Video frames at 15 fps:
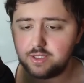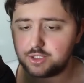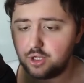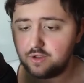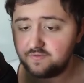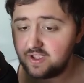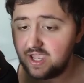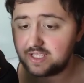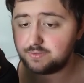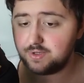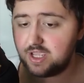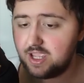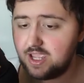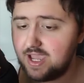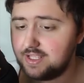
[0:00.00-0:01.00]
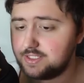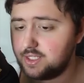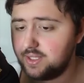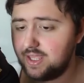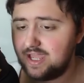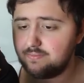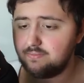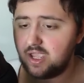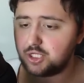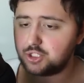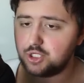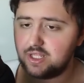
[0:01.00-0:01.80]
So if you guys want to get your hands on that, make sure to